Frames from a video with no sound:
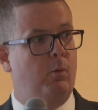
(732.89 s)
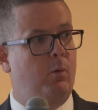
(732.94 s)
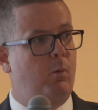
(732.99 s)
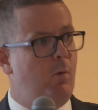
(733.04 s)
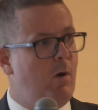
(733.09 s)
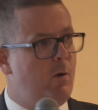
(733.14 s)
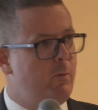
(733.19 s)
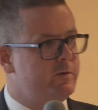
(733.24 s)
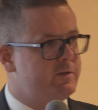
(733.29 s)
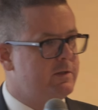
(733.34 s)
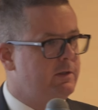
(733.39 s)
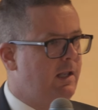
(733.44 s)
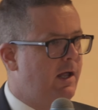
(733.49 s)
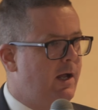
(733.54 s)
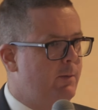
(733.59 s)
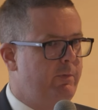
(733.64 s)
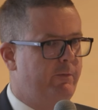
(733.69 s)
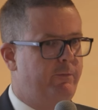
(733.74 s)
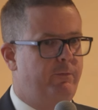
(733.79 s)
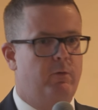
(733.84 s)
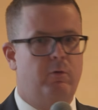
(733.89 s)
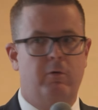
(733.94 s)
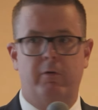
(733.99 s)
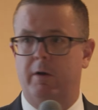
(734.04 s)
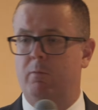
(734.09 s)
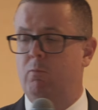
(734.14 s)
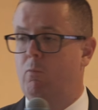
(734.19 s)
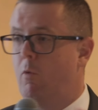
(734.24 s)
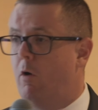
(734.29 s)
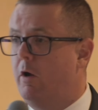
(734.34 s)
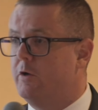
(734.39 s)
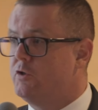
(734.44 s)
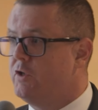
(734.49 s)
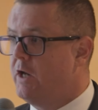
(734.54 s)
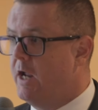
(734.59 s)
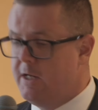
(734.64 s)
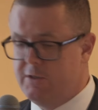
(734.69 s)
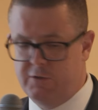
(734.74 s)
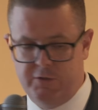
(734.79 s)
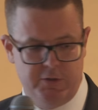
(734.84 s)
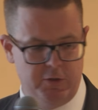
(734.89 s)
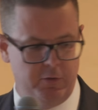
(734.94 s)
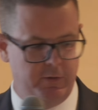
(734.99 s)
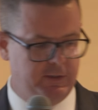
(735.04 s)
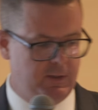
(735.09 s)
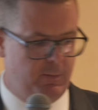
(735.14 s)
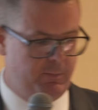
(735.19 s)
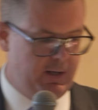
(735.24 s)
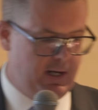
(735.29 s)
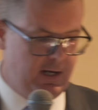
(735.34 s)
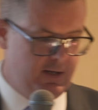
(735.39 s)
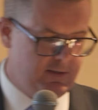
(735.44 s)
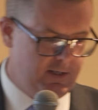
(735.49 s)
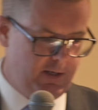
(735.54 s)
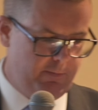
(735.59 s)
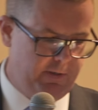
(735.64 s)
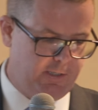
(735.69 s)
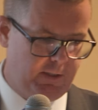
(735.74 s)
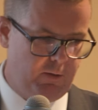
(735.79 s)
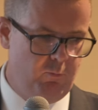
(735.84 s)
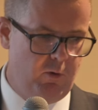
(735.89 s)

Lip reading: well, what was it like before and what changed during the pandemic?